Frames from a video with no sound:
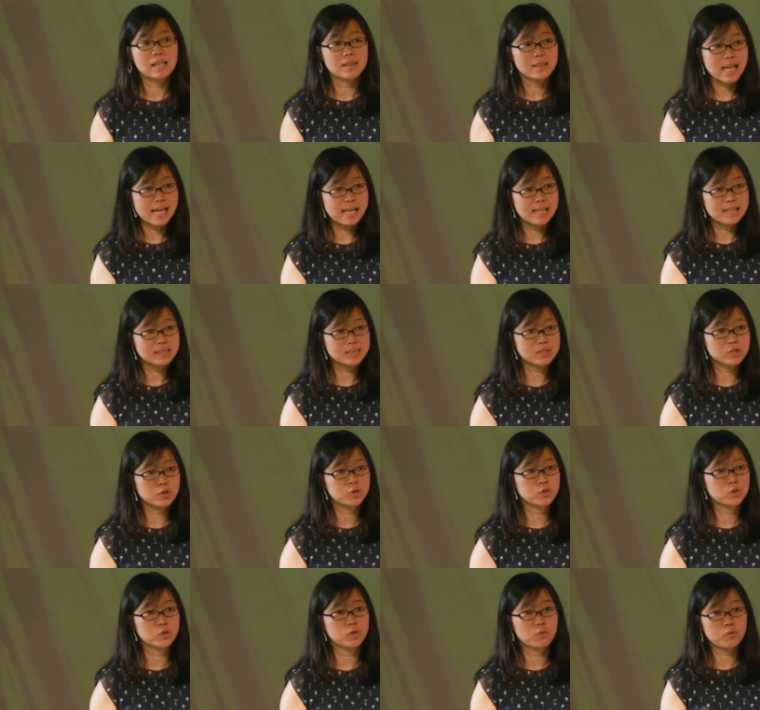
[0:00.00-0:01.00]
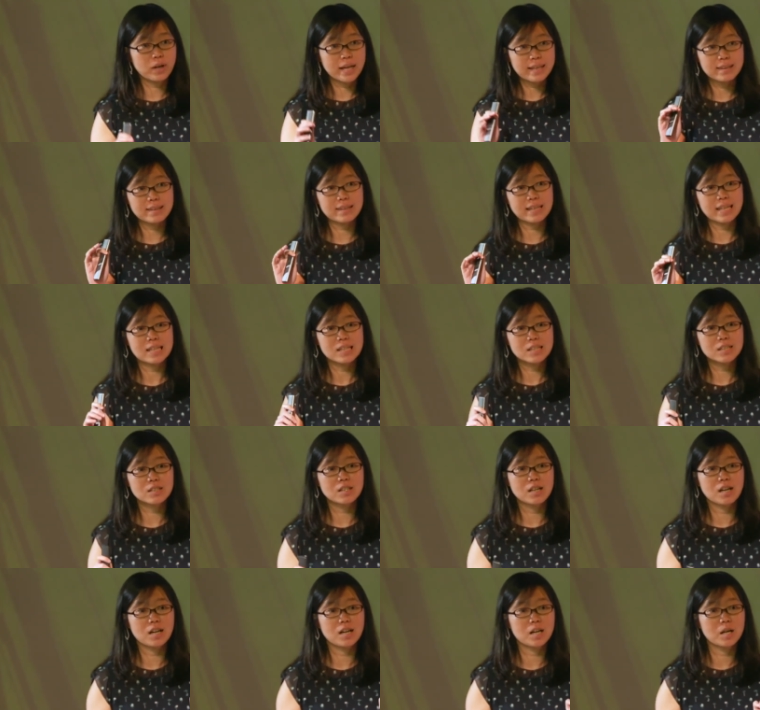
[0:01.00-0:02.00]
Unless you do the right thing
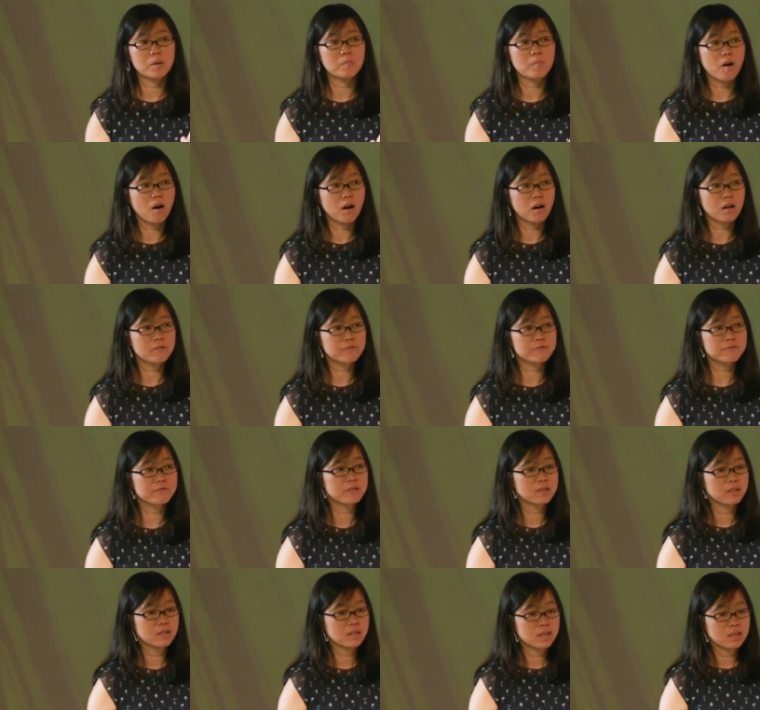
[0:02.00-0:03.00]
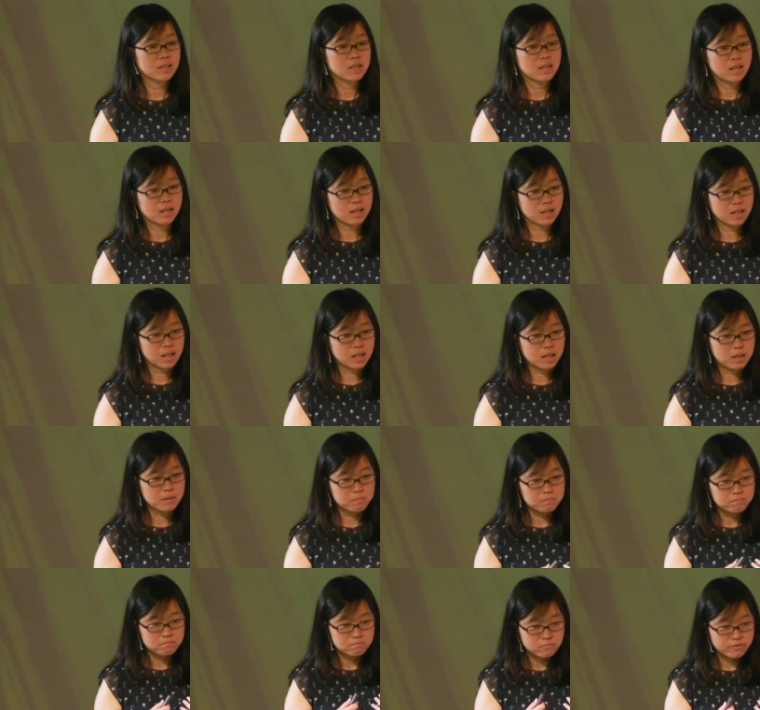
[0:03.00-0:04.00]
um, of uh,
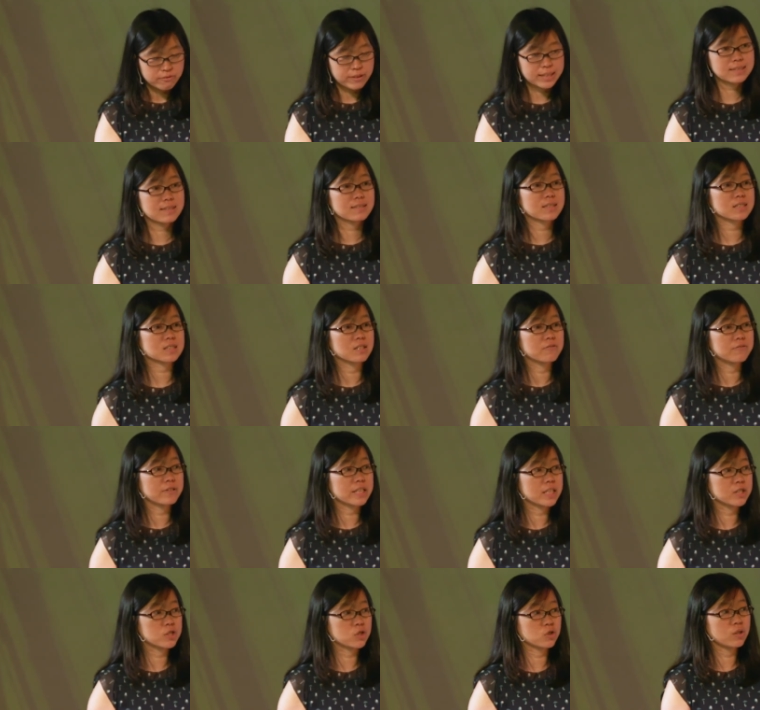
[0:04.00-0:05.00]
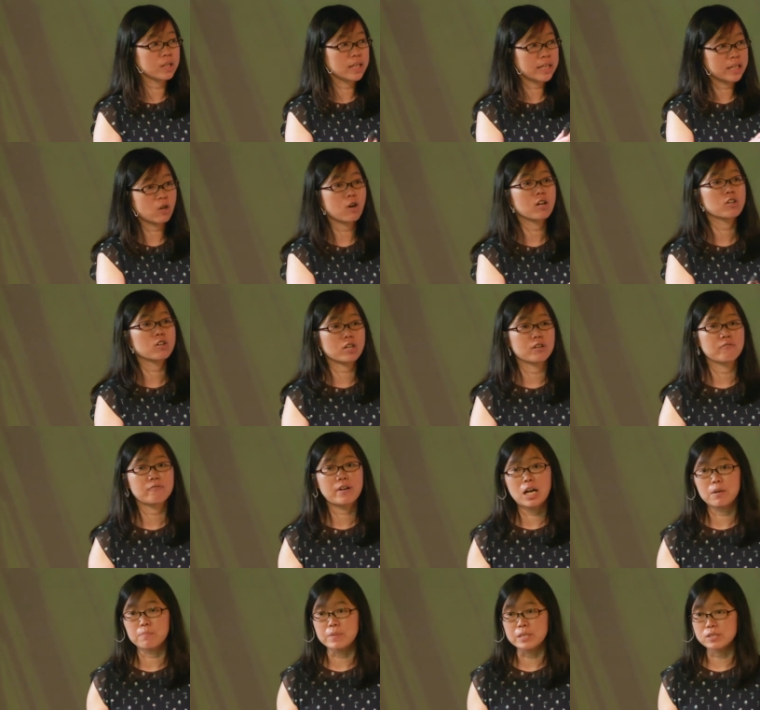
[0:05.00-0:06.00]
fixing this config issue in all your
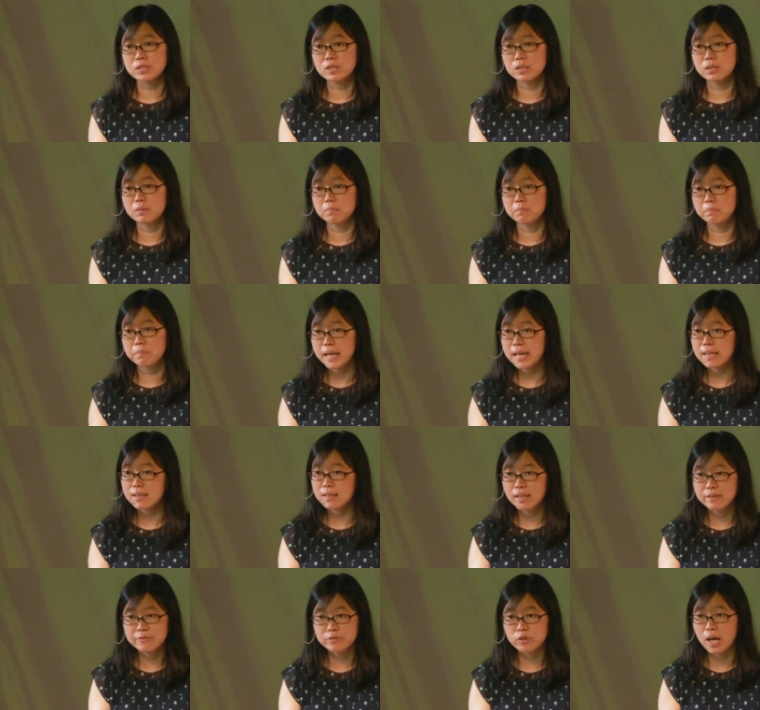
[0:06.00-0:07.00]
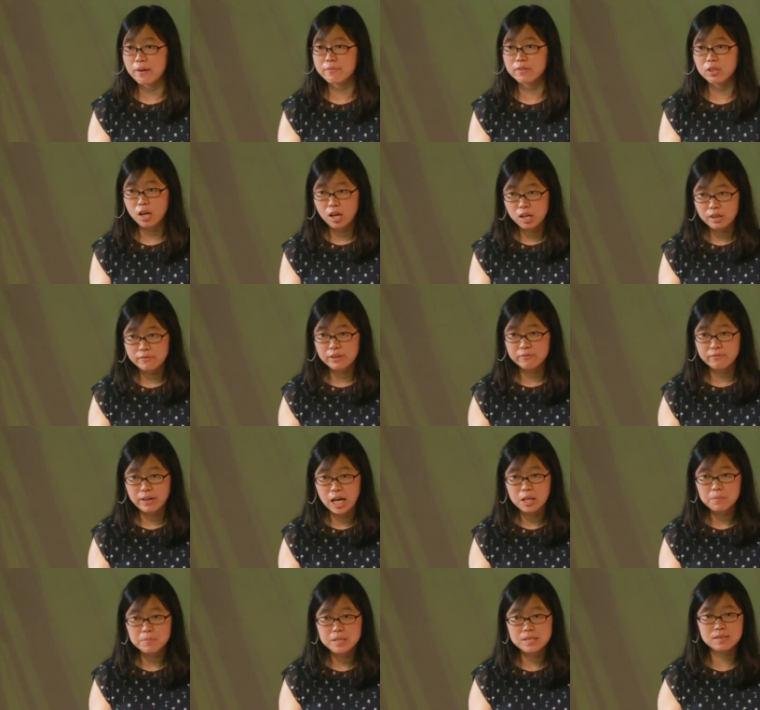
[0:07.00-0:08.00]
environments. But if you have a lot of
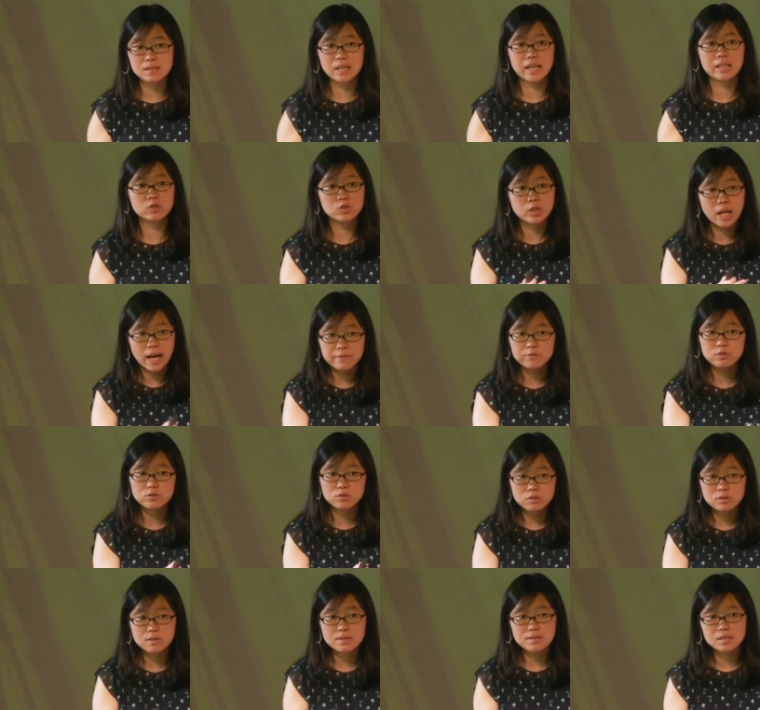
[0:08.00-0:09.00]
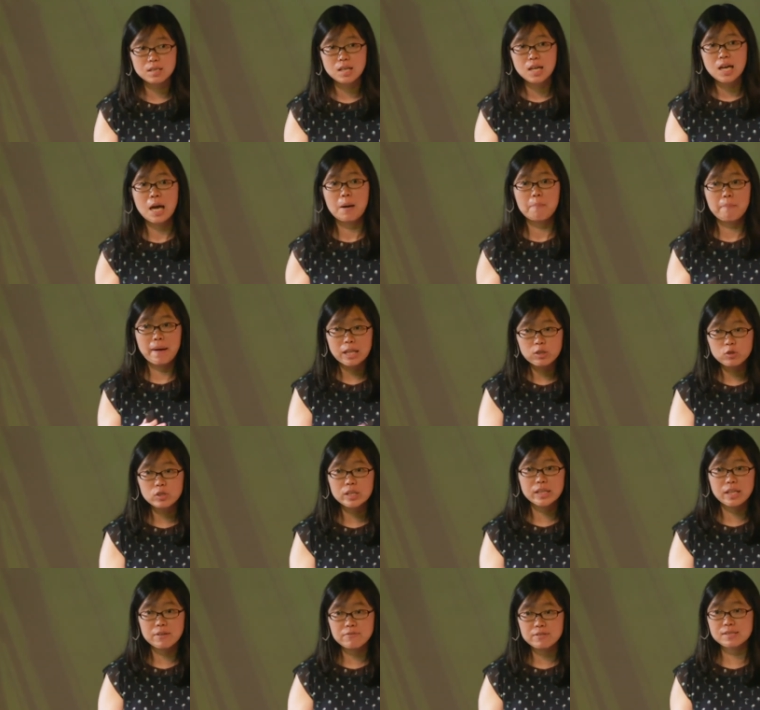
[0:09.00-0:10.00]
environments and you have to do this
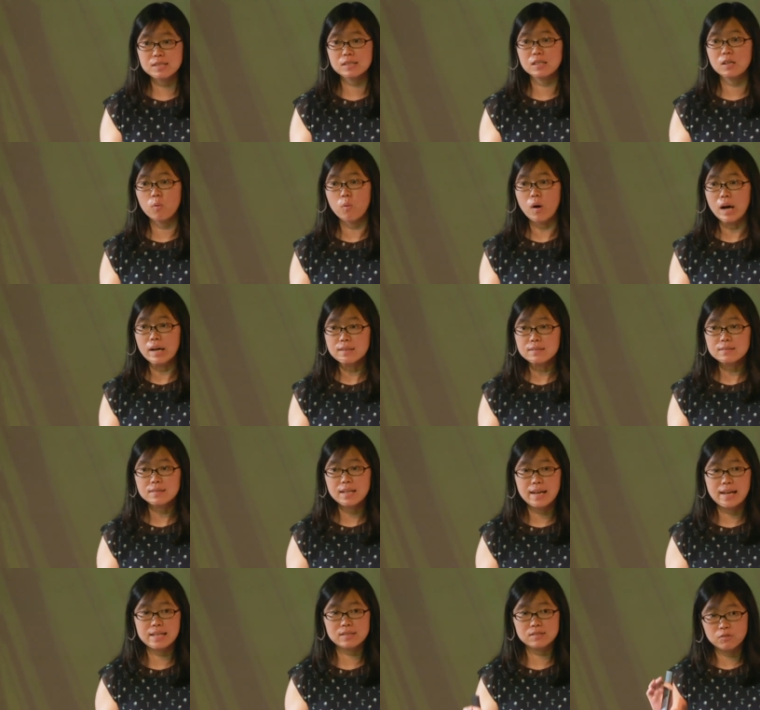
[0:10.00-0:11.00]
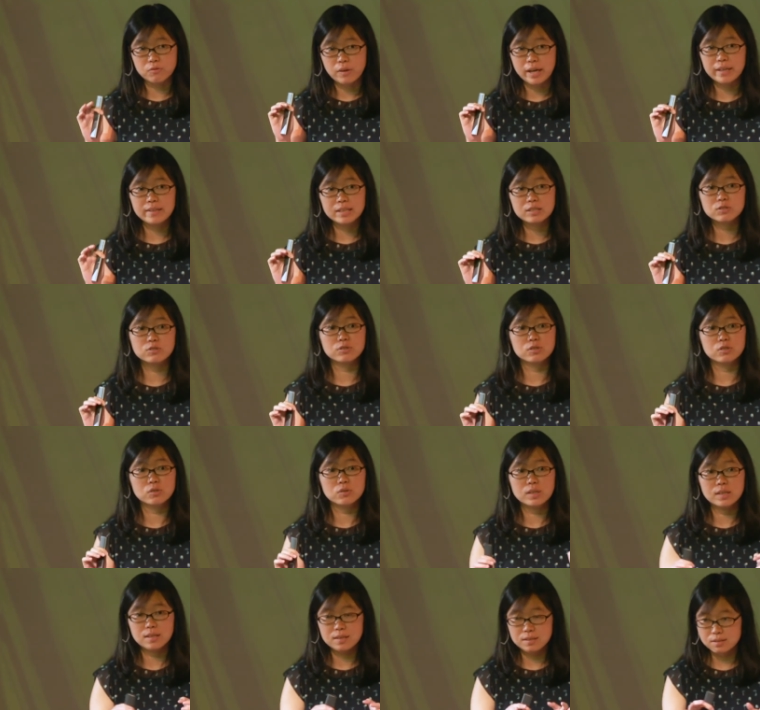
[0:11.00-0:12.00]
manually in every single one as the right thing to do
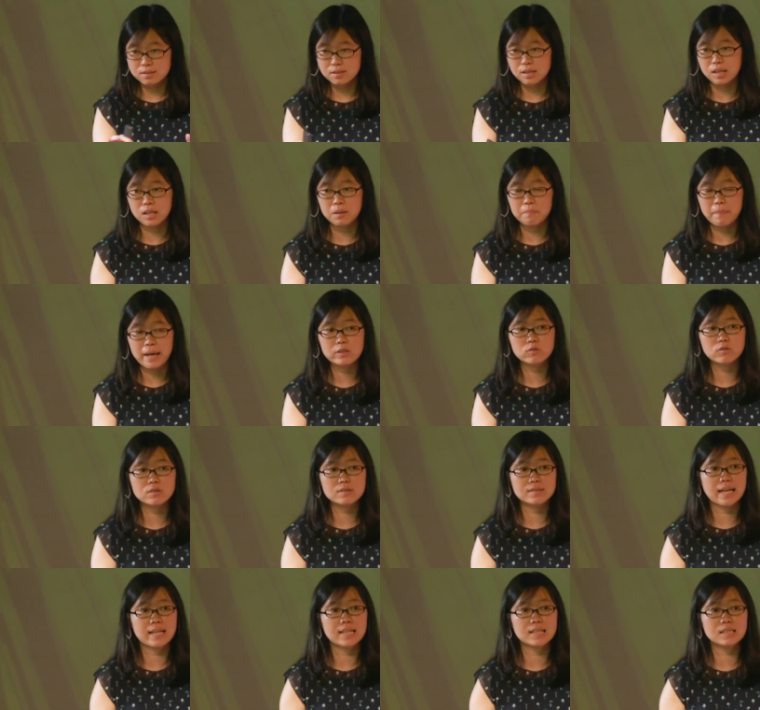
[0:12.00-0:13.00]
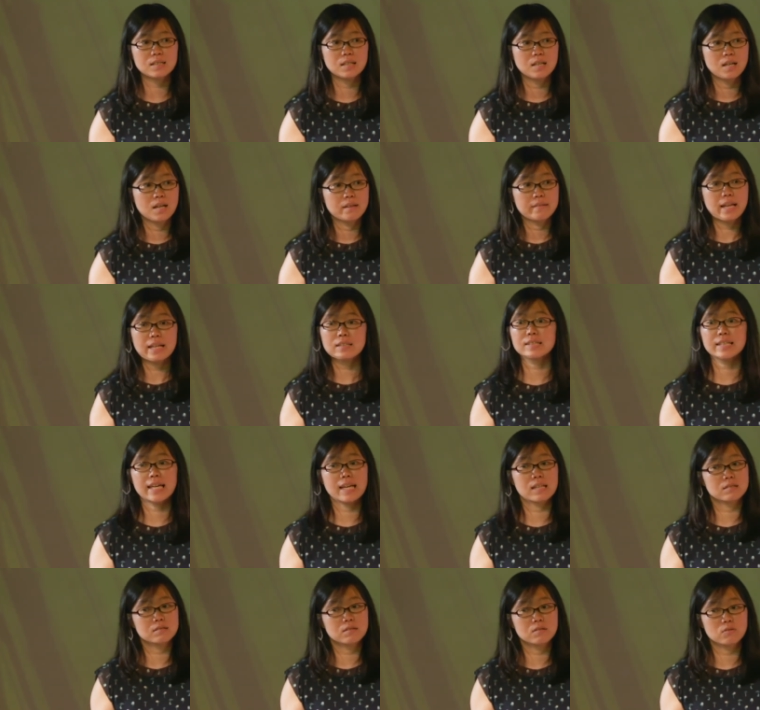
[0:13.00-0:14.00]
in this uh, manual setting, that's
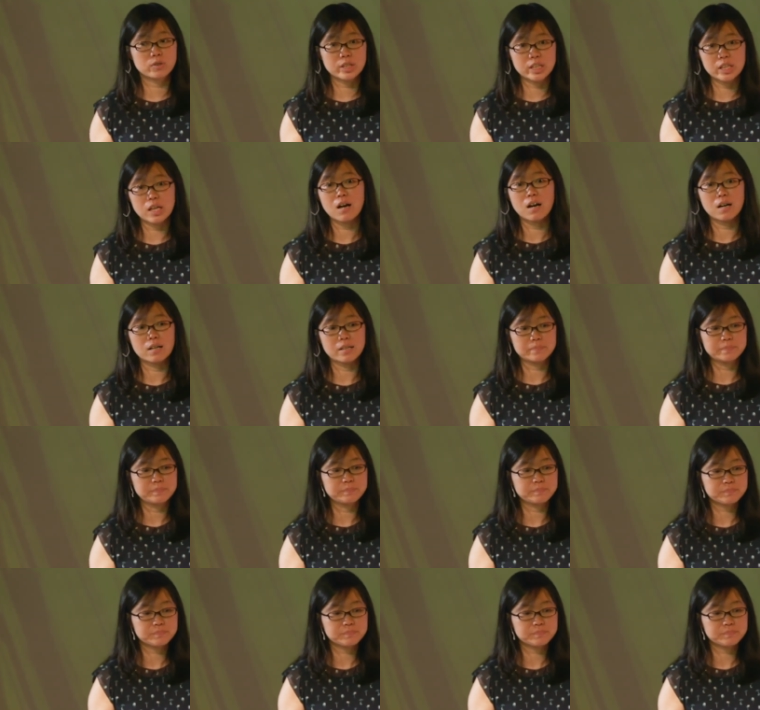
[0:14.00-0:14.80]
again really hard.